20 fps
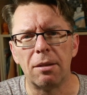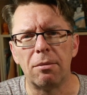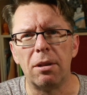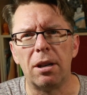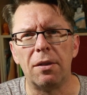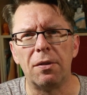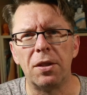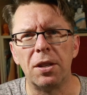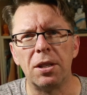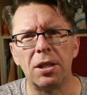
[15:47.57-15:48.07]

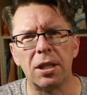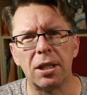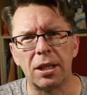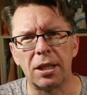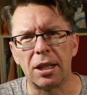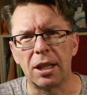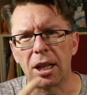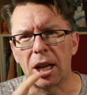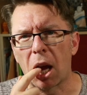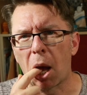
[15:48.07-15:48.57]
rather than
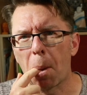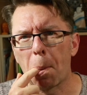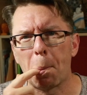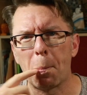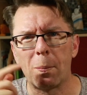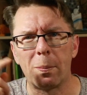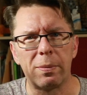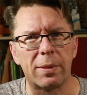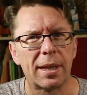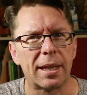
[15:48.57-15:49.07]
just like
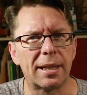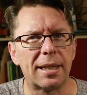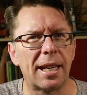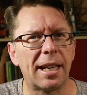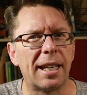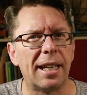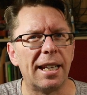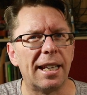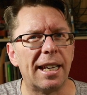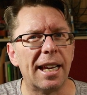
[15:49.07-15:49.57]

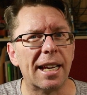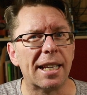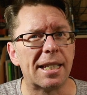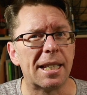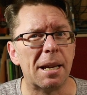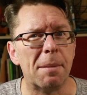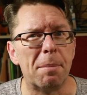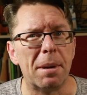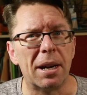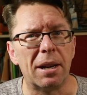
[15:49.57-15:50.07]
taking a
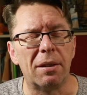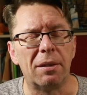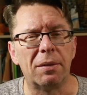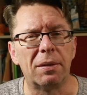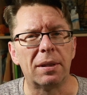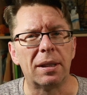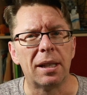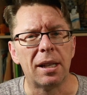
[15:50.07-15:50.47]
guess about